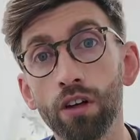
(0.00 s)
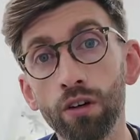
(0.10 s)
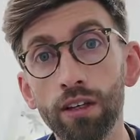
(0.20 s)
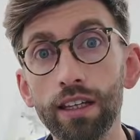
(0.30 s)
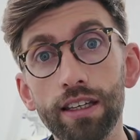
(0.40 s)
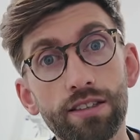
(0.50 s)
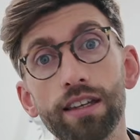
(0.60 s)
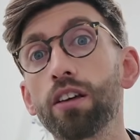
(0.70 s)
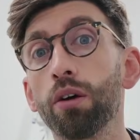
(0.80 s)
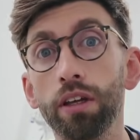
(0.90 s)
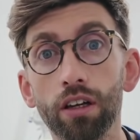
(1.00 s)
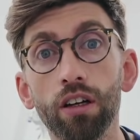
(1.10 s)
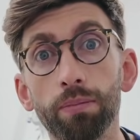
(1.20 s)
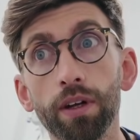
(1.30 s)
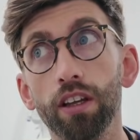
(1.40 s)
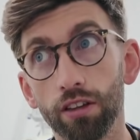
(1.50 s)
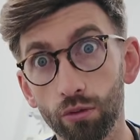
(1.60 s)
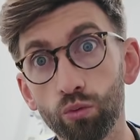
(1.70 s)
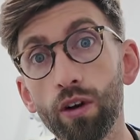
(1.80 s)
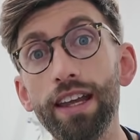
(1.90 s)
not only is it going up,
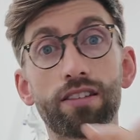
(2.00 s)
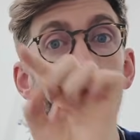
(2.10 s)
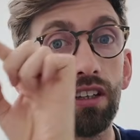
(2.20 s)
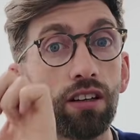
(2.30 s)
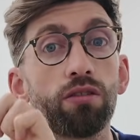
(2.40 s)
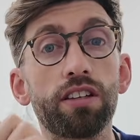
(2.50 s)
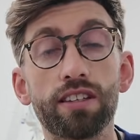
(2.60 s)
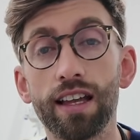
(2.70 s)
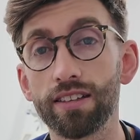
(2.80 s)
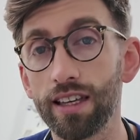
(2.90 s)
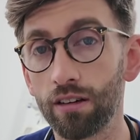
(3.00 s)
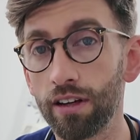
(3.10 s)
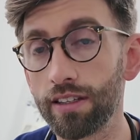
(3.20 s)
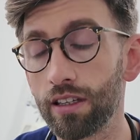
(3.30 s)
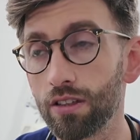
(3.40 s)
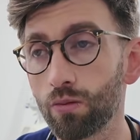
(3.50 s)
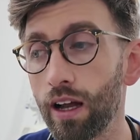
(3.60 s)
the rate of increase is accelerating as